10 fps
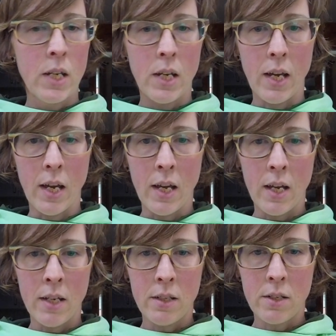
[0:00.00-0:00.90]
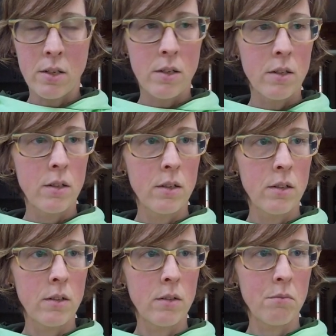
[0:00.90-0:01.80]
And
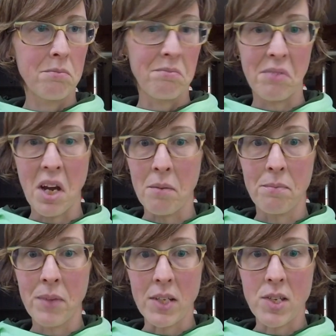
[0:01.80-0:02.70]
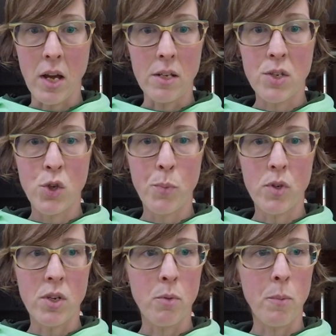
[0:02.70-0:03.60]
yeah, that's that. It's super
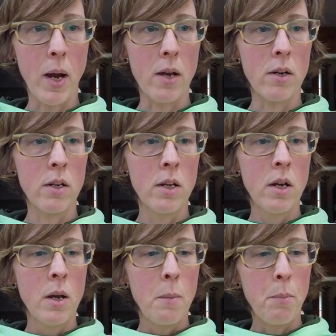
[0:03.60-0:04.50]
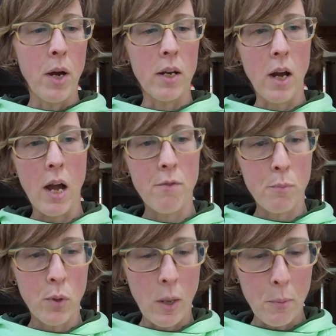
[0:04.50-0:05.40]
simple pattern. But I haven't
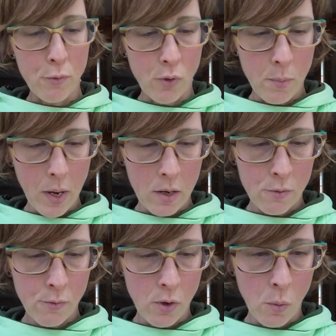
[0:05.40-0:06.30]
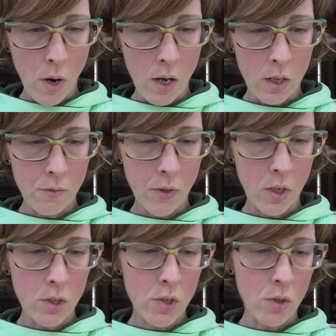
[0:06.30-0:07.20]
put up a free pattern for a while. I
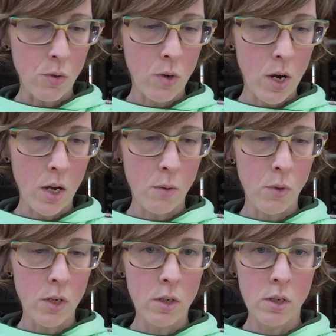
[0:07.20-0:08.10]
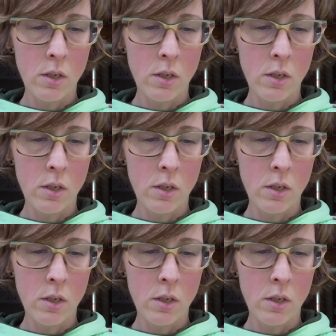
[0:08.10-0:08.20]
figured so I would